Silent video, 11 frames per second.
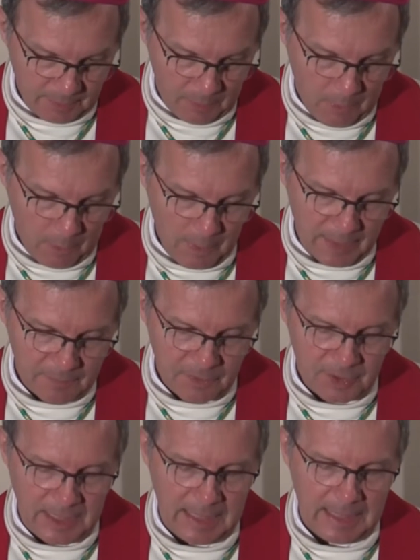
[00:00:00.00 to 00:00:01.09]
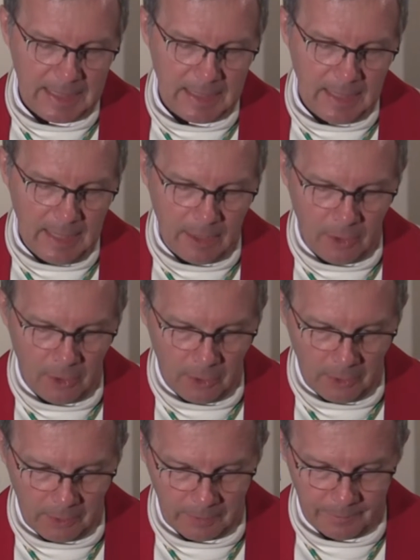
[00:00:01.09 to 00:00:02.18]
by what we have seen and
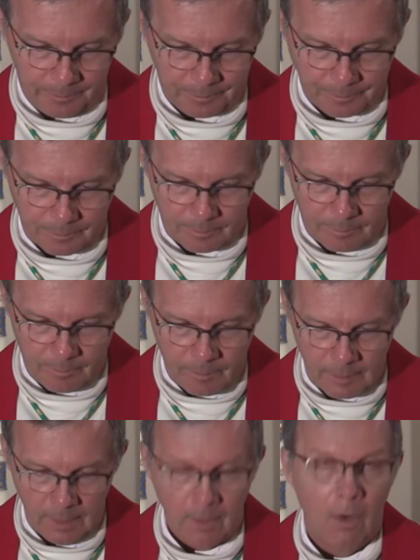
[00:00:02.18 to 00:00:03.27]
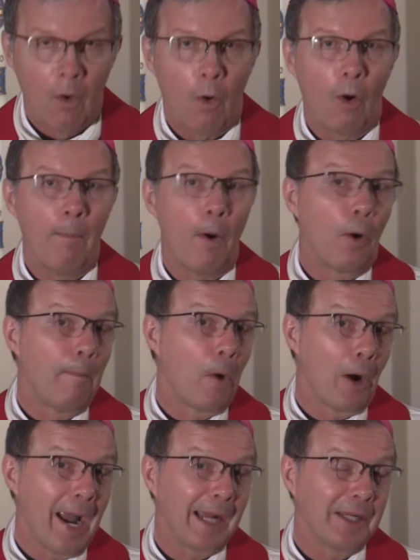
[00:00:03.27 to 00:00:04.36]
heard. Or
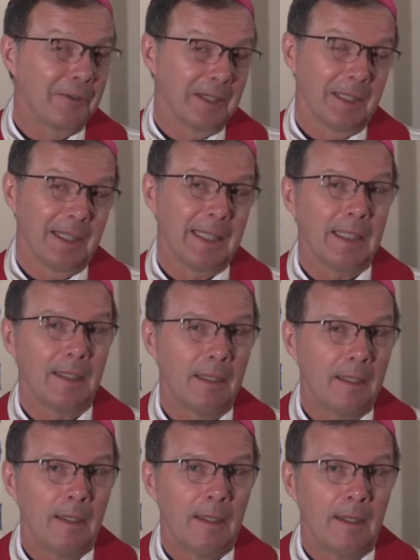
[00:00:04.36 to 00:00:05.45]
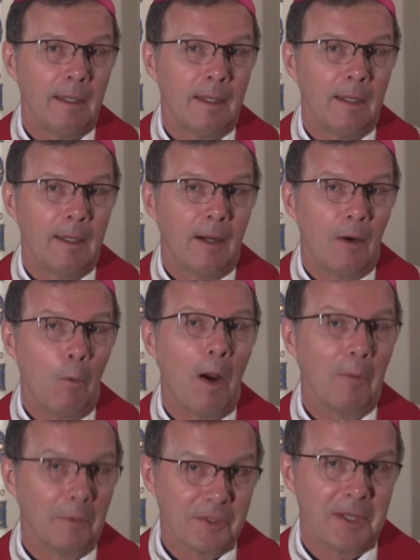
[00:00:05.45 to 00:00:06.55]
more accurately,
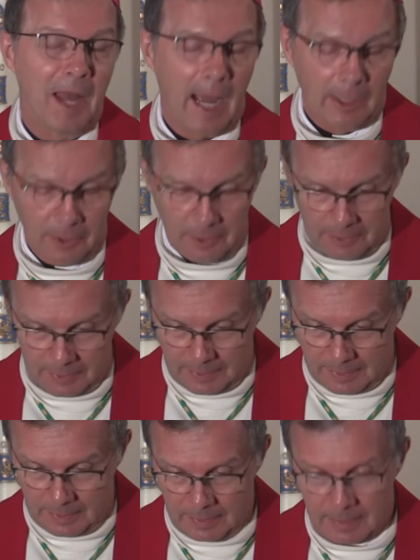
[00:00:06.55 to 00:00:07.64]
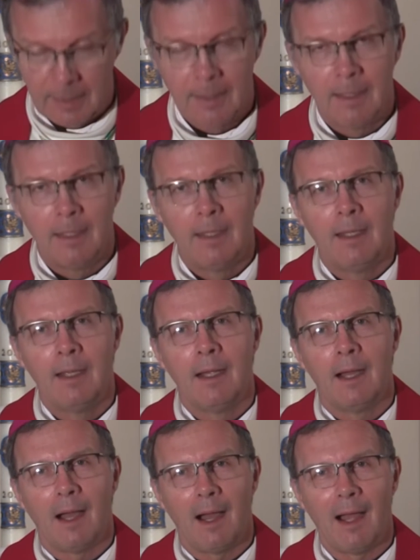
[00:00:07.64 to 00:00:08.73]
what was not heard.
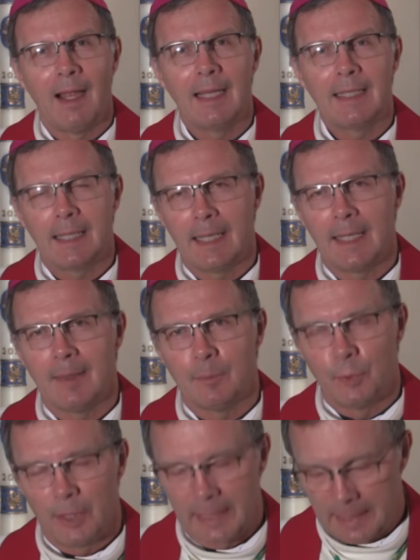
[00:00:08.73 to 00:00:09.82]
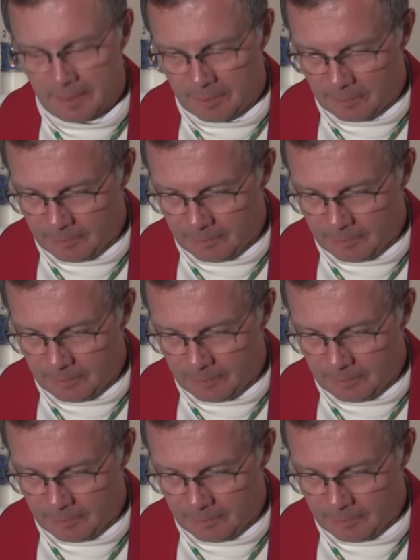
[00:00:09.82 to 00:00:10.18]
I can't breathe.